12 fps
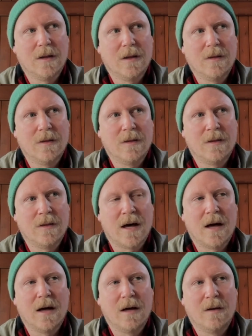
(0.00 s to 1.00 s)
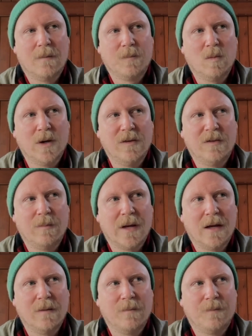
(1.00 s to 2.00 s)
that we
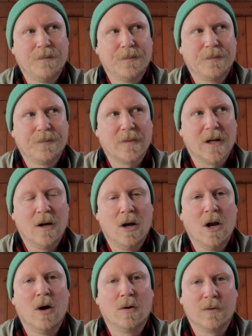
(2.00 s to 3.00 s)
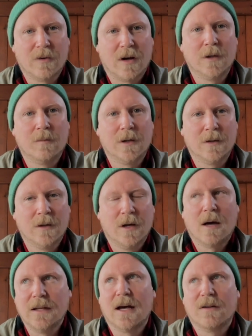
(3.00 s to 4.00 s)
spent a long time.
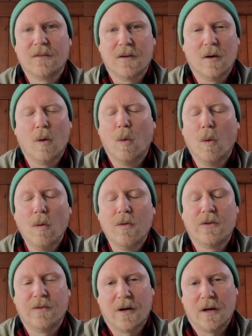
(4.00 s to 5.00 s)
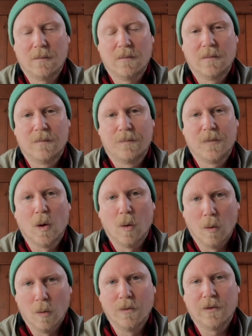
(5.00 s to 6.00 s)
Yes, all the time.
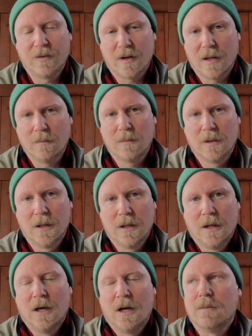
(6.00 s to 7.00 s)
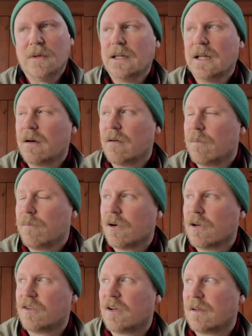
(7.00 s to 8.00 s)
All the time. I mean, there are
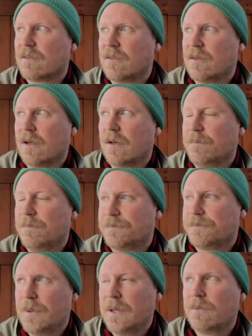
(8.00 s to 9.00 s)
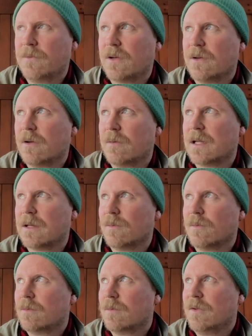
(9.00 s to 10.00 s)
projects that people don't know about
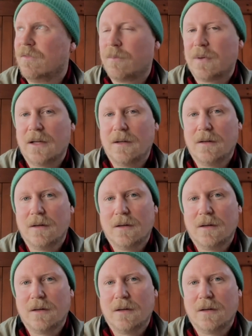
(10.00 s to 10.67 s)
that we've spent